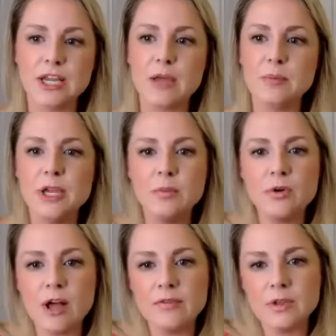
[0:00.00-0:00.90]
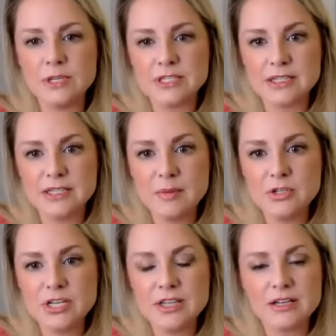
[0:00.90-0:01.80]
And people have the
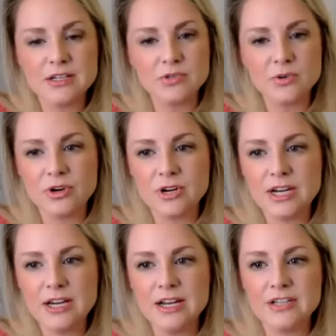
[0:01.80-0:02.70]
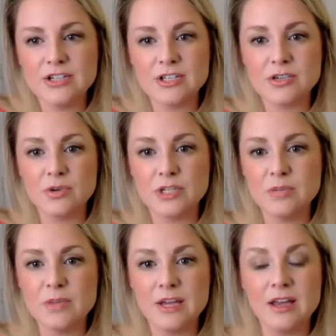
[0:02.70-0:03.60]
misconception that disordered eating is just going to
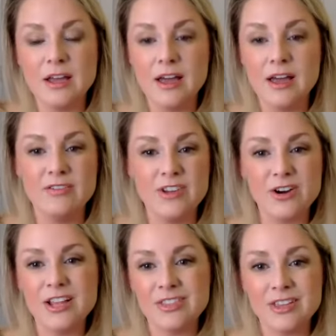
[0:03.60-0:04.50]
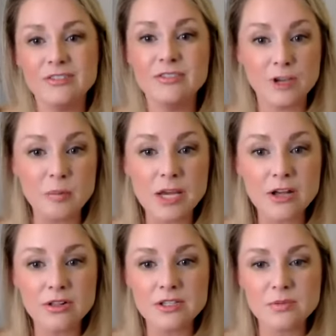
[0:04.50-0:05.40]
be a very thin
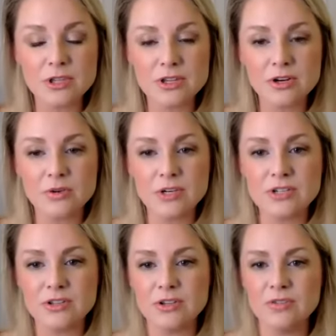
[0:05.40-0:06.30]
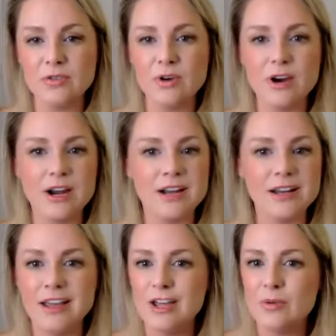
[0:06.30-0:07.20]
female is what they're going to look for. And
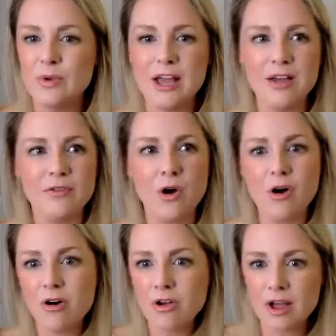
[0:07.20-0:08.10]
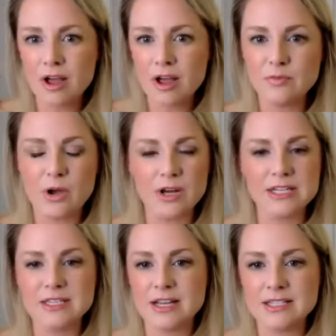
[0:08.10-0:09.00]
we have all kinds of body
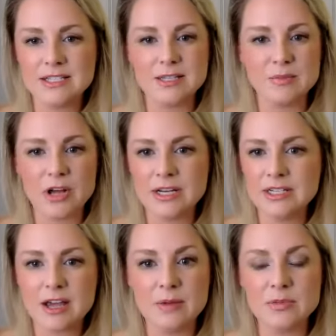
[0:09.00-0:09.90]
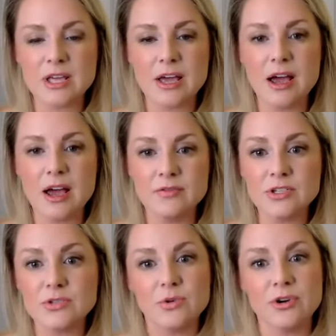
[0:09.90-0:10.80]
sizes and body types that have
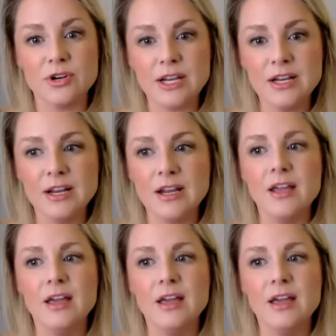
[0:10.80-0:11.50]
disordered eating